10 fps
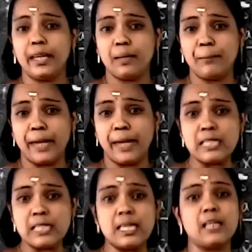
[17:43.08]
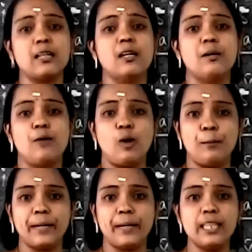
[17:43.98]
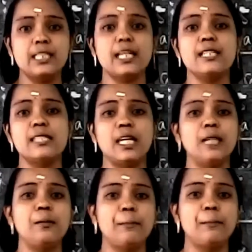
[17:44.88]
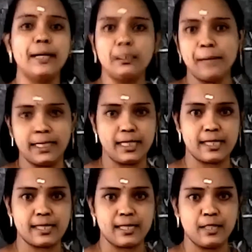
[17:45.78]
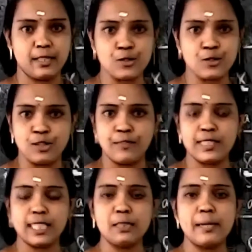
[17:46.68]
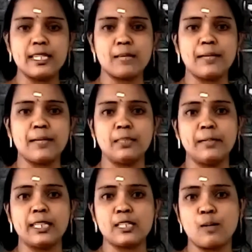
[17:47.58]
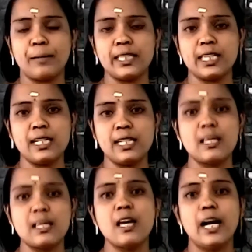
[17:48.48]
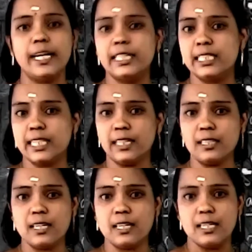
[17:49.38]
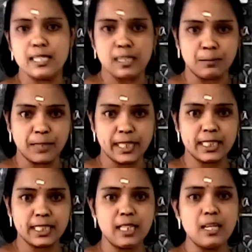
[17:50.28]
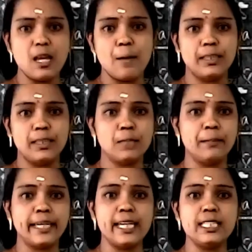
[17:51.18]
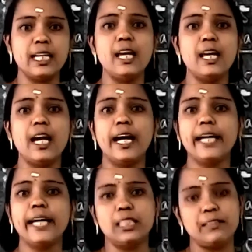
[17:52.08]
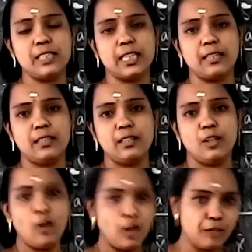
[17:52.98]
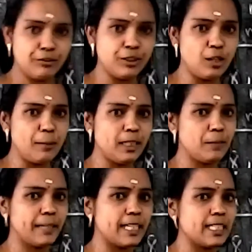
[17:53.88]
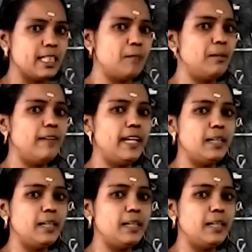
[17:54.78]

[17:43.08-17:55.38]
basic operations in mathematics. Understood? Which are the basic mathematics operations? Addition, subtraction, multiplication, and division. All of you know multiplication table well?